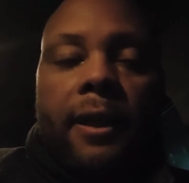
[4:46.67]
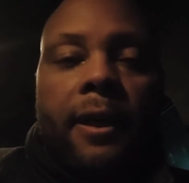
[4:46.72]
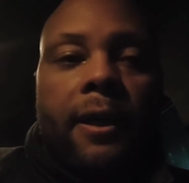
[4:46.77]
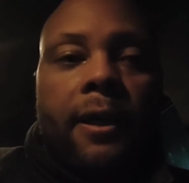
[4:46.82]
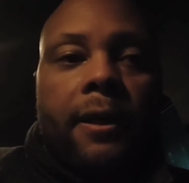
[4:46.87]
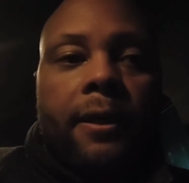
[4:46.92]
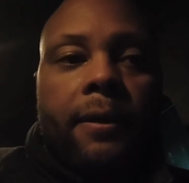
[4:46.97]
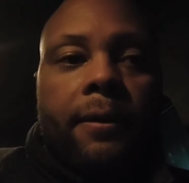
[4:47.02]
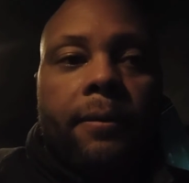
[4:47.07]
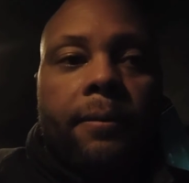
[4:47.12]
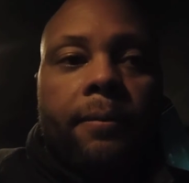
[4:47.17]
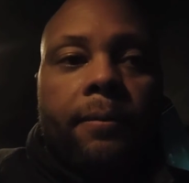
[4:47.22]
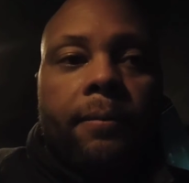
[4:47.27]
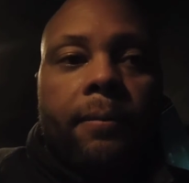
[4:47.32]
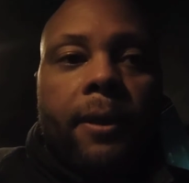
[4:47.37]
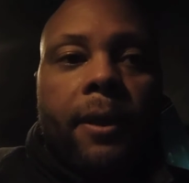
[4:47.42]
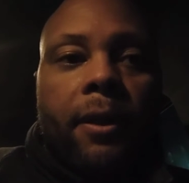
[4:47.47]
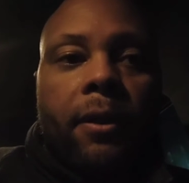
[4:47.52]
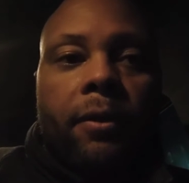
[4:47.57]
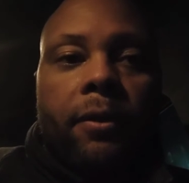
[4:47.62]

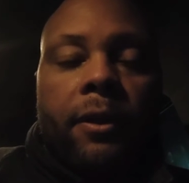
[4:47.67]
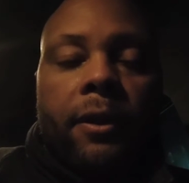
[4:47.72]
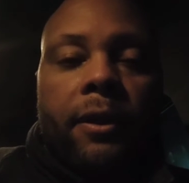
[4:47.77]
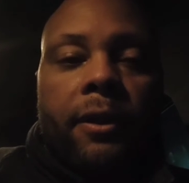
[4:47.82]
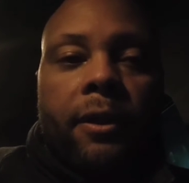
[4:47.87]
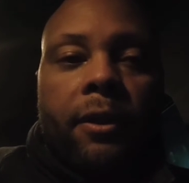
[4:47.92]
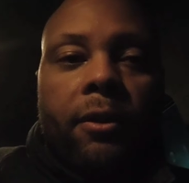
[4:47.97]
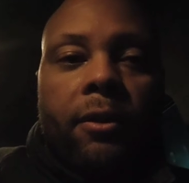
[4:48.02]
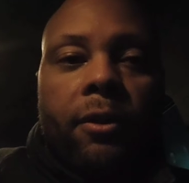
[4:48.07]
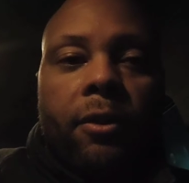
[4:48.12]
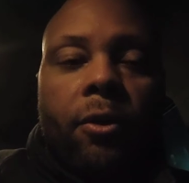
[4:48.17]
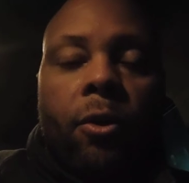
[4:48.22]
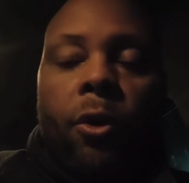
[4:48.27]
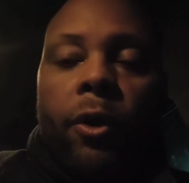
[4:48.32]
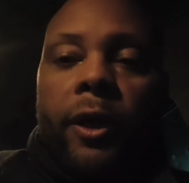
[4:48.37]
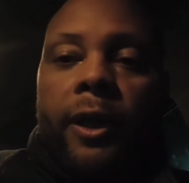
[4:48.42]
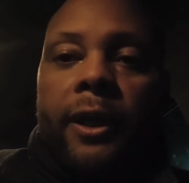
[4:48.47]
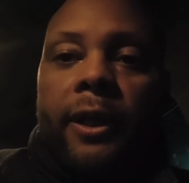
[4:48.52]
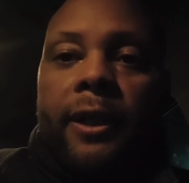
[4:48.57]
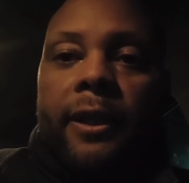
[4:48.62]
Um, you know the, the, the
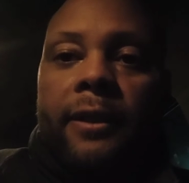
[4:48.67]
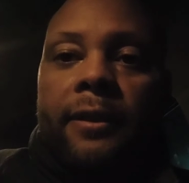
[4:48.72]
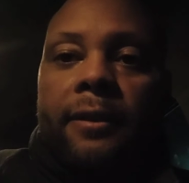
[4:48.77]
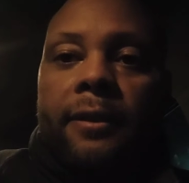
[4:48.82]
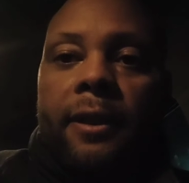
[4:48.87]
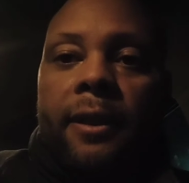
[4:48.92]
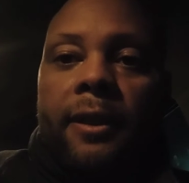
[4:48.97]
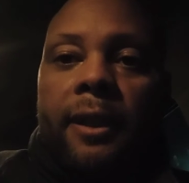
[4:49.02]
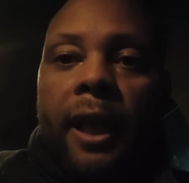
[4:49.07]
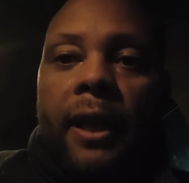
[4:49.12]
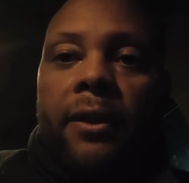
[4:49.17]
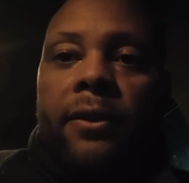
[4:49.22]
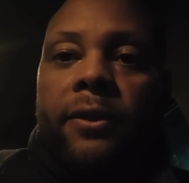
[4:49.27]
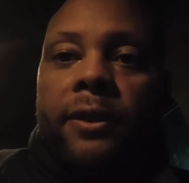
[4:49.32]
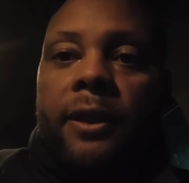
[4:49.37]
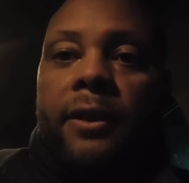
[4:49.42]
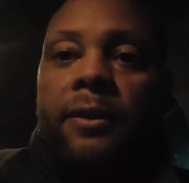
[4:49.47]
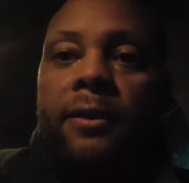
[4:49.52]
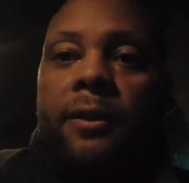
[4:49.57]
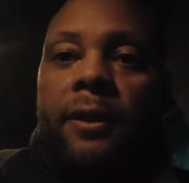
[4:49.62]
quirkiness, the
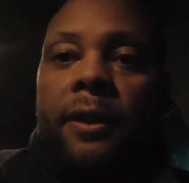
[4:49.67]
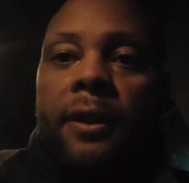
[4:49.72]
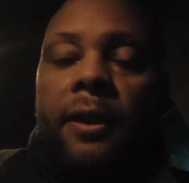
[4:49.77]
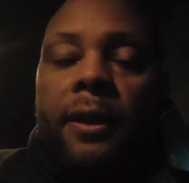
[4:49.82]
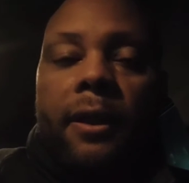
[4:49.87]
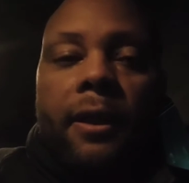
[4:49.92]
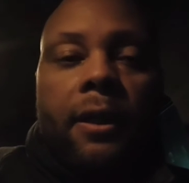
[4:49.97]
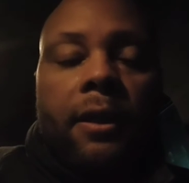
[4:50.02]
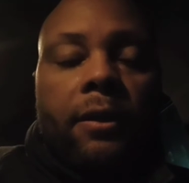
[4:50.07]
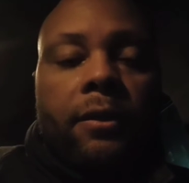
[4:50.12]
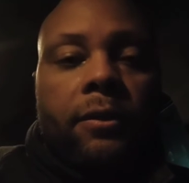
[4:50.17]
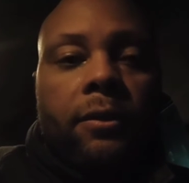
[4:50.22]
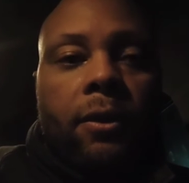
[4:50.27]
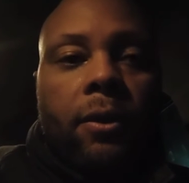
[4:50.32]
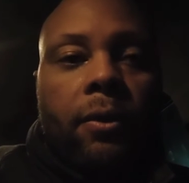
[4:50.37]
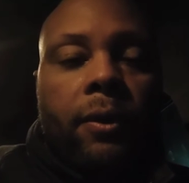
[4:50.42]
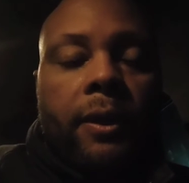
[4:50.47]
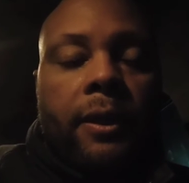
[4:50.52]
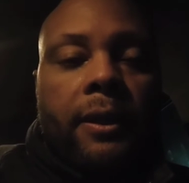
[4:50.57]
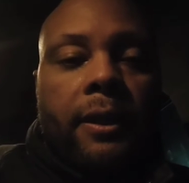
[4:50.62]
intelligence,
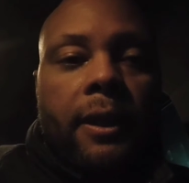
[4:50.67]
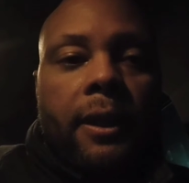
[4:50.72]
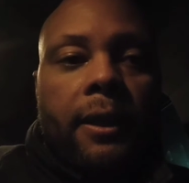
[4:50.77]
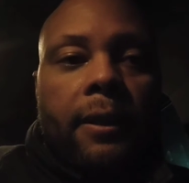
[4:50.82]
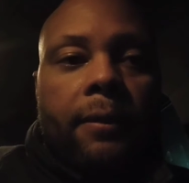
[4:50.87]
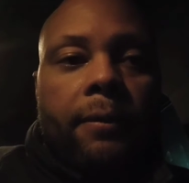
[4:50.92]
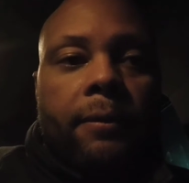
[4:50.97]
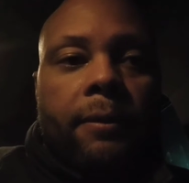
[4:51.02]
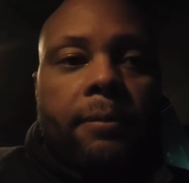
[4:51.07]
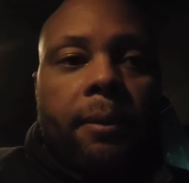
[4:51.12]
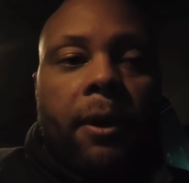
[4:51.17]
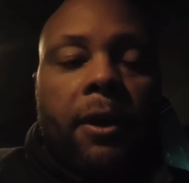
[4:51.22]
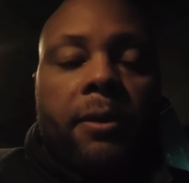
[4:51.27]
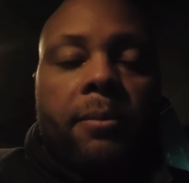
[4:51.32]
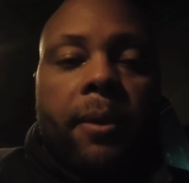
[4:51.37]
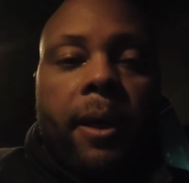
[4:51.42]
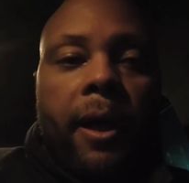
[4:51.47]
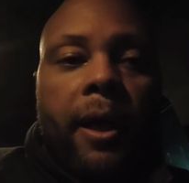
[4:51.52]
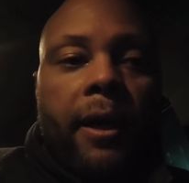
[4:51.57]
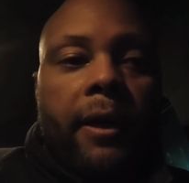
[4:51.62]
showing uh,
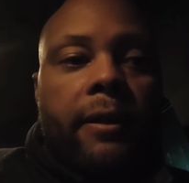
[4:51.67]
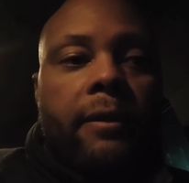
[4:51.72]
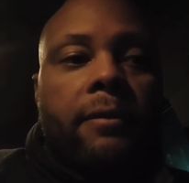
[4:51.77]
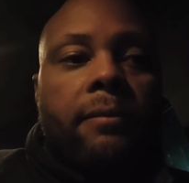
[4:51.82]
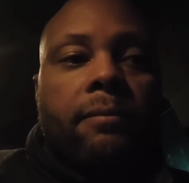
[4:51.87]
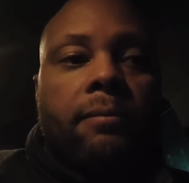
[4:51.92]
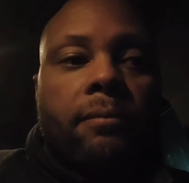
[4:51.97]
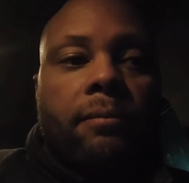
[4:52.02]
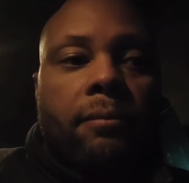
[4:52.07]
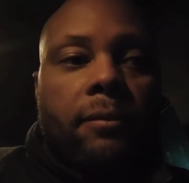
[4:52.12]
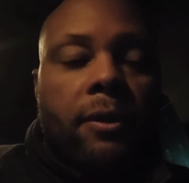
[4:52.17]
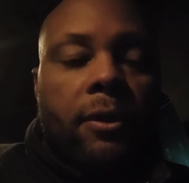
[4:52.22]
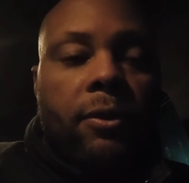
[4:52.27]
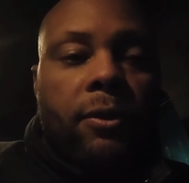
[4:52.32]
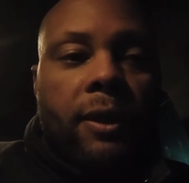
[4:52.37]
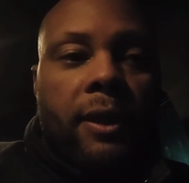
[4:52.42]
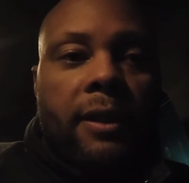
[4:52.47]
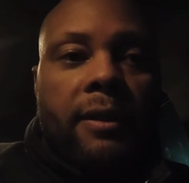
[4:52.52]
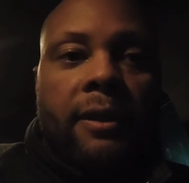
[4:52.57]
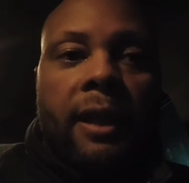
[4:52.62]
Spider-Man
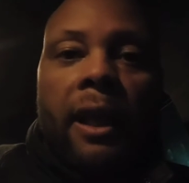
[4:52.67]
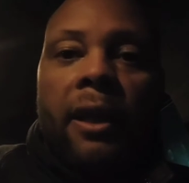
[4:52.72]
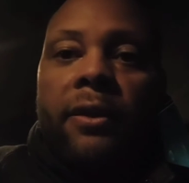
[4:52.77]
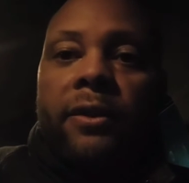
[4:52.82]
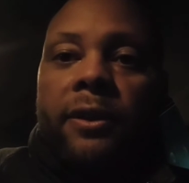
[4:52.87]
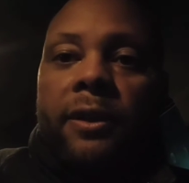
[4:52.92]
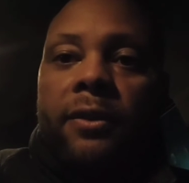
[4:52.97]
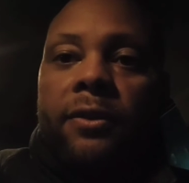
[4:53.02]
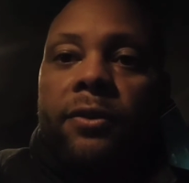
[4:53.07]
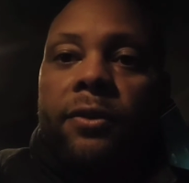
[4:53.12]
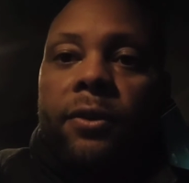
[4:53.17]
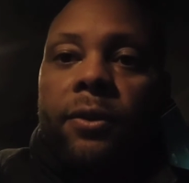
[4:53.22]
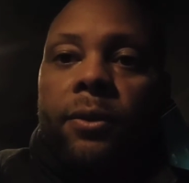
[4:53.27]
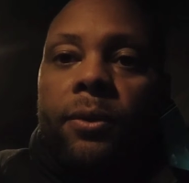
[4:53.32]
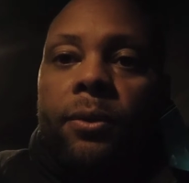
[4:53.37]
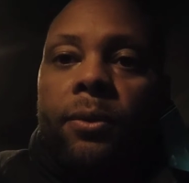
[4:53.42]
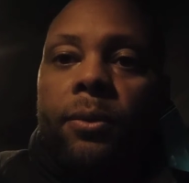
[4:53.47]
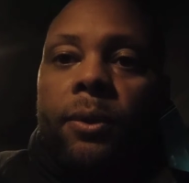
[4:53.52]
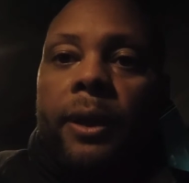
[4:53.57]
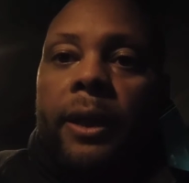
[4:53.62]
using his intelligence
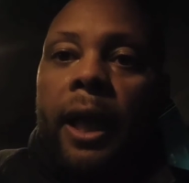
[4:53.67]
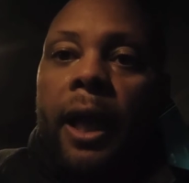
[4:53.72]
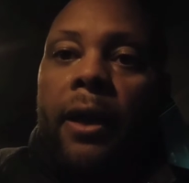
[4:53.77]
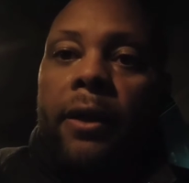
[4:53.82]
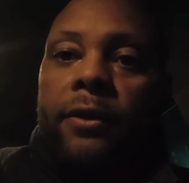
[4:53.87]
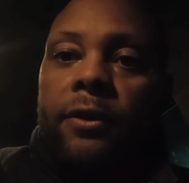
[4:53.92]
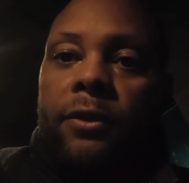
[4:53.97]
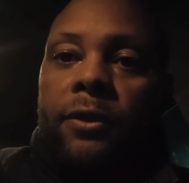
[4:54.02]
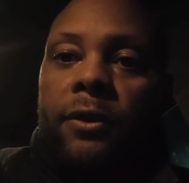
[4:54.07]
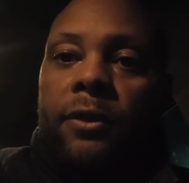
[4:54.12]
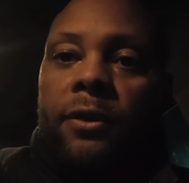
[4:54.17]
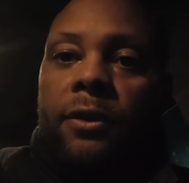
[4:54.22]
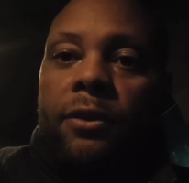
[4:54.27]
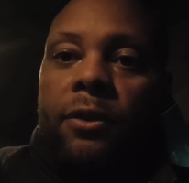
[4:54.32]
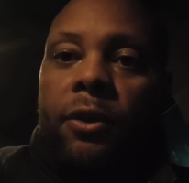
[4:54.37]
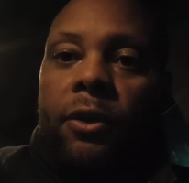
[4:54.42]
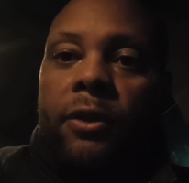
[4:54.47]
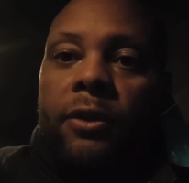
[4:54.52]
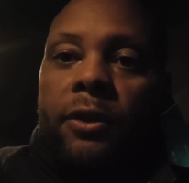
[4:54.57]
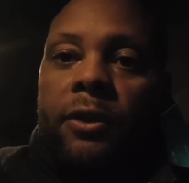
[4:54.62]
to get out of
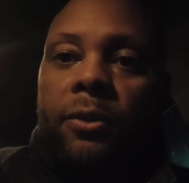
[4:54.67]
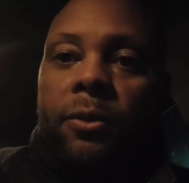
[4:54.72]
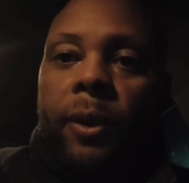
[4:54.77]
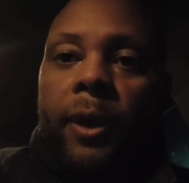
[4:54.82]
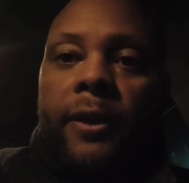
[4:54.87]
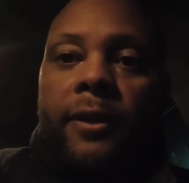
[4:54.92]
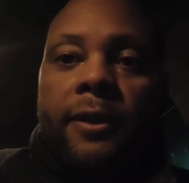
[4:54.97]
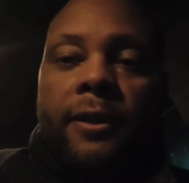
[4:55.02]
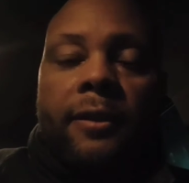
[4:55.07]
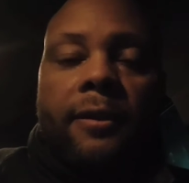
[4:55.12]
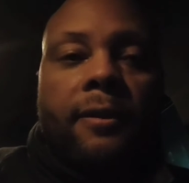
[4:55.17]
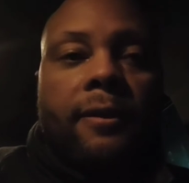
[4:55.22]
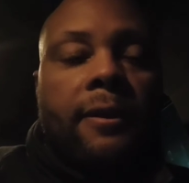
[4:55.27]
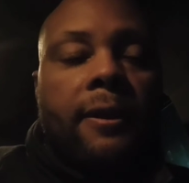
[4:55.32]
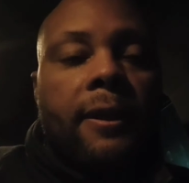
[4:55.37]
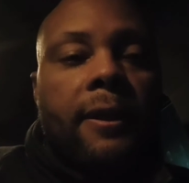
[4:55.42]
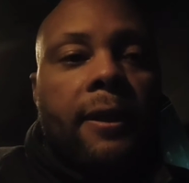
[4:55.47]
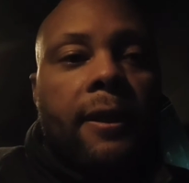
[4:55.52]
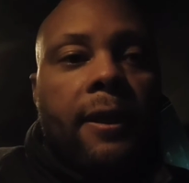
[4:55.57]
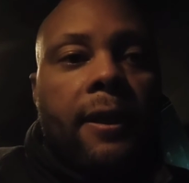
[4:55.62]
certain
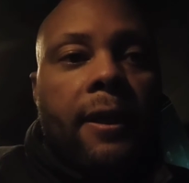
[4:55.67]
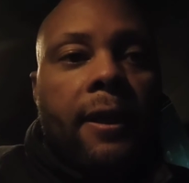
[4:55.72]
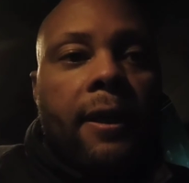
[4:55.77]
situations.